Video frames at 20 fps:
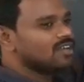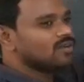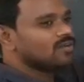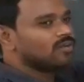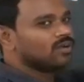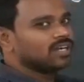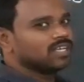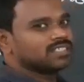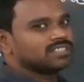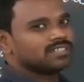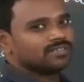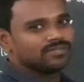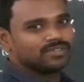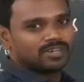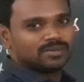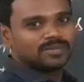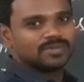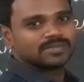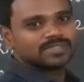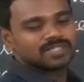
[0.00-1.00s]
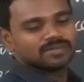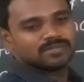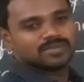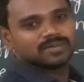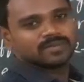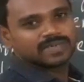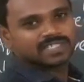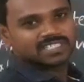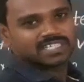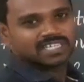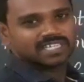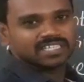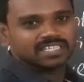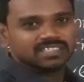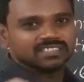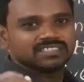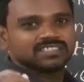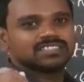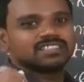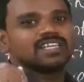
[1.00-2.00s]
What is the form of simple present
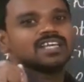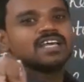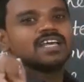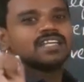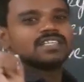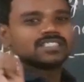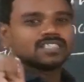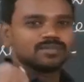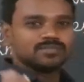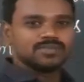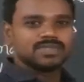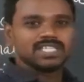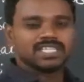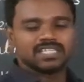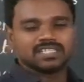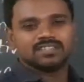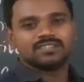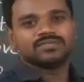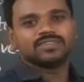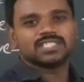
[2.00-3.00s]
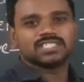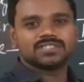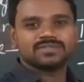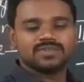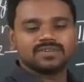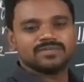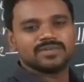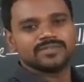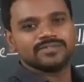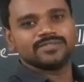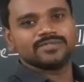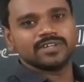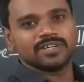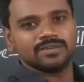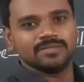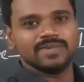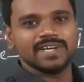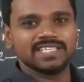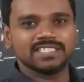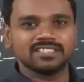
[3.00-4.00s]
tense? Subject, first form of a
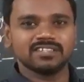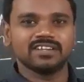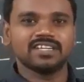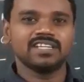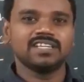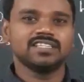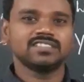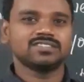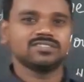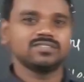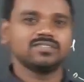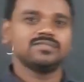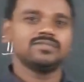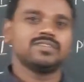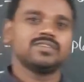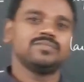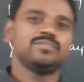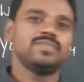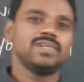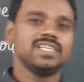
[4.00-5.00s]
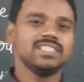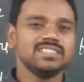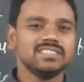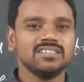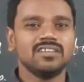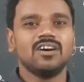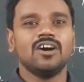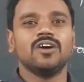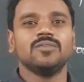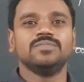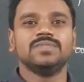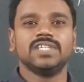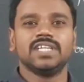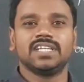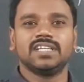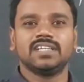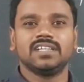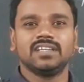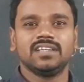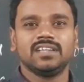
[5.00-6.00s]
verb, s or es to the verb plus
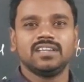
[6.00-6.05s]
object.